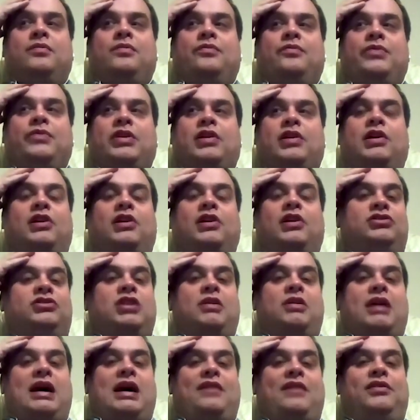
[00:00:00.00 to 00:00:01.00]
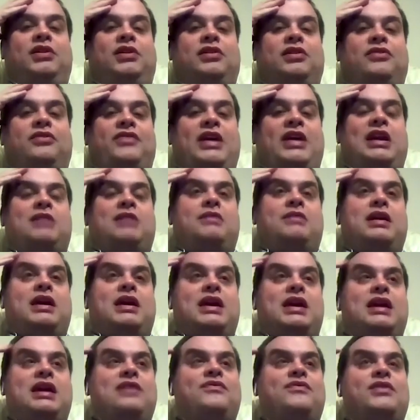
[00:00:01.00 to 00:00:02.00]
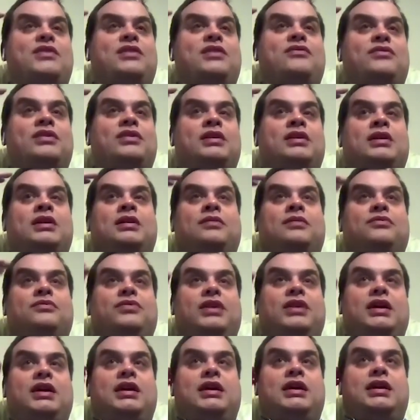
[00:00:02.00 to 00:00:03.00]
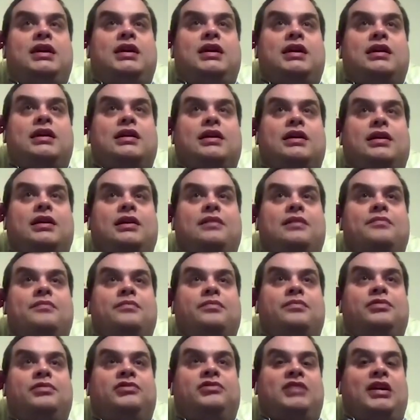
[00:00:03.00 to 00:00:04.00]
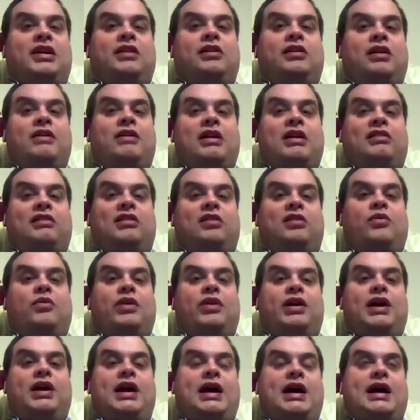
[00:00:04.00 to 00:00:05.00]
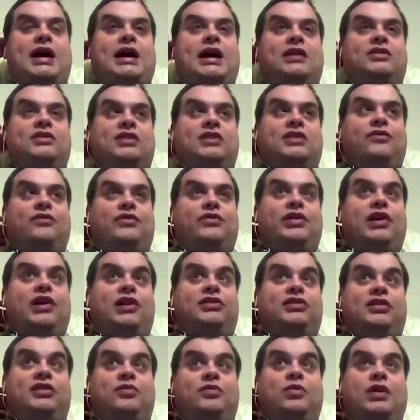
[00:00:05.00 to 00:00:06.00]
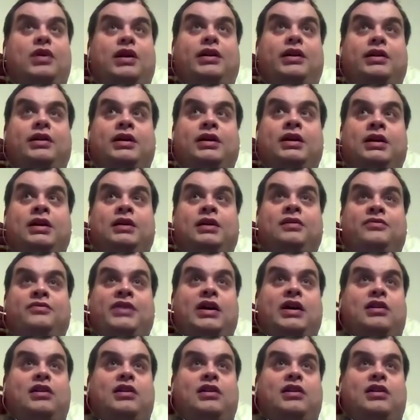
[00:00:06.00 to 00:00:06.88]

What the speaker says: the cars don't have a lot of value. Even the standard RX, like the one I had, the 91, that